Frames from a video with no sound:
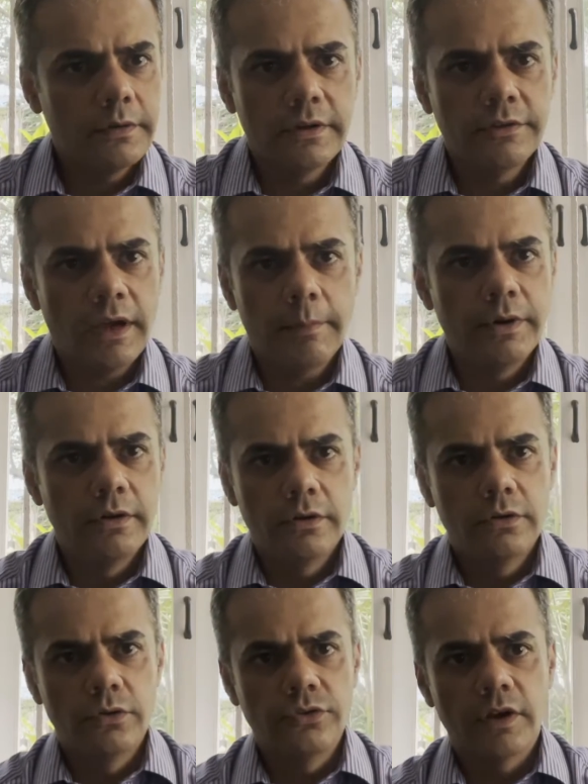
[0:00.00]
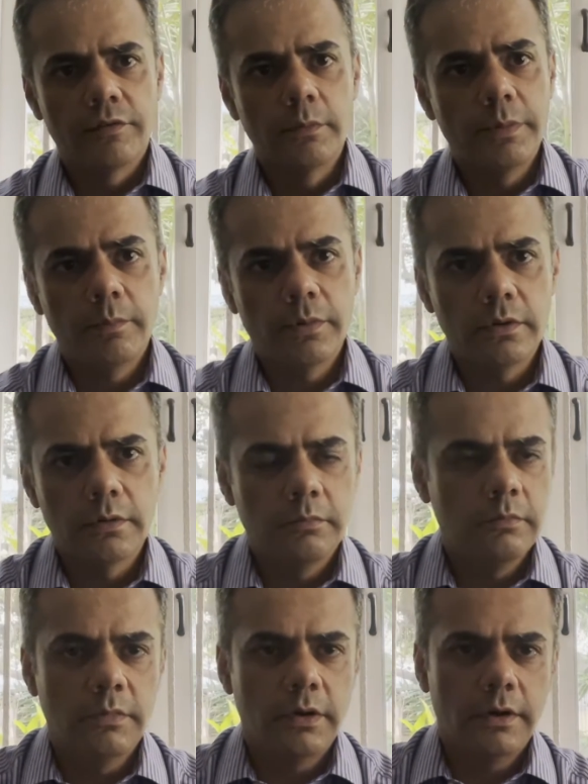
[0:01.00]
It's happened to several people
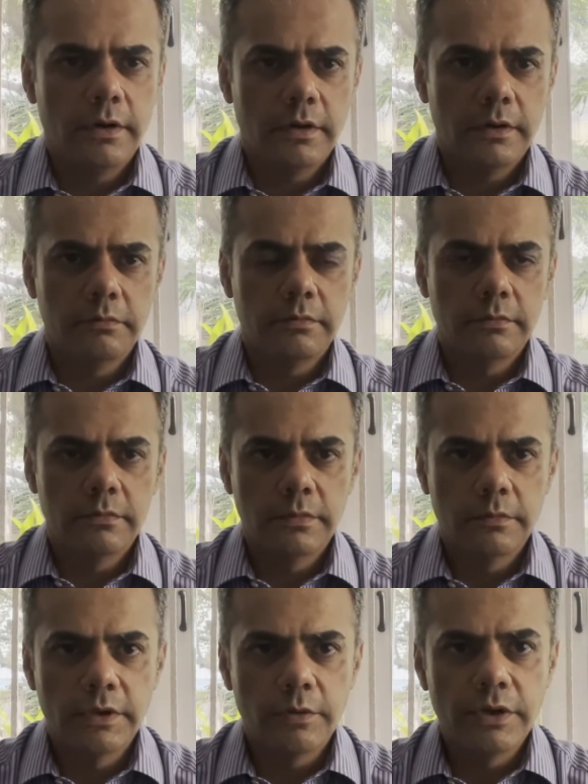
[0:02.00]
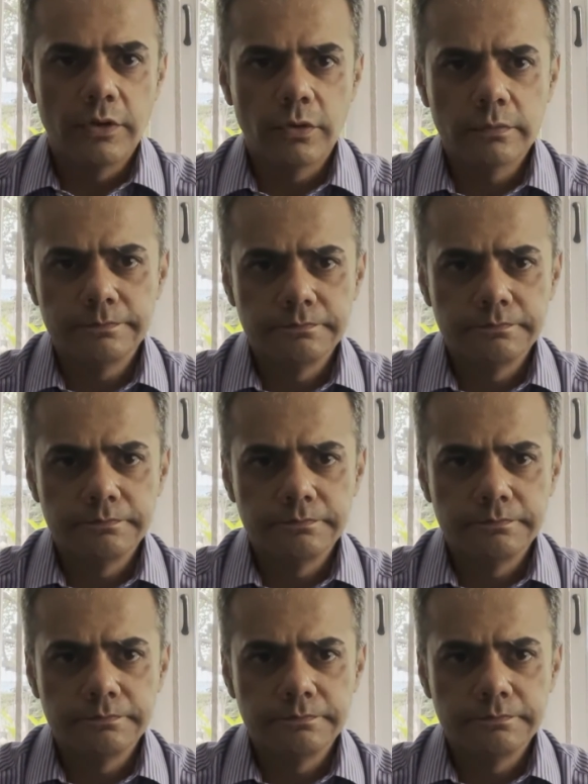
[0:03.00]
that we know.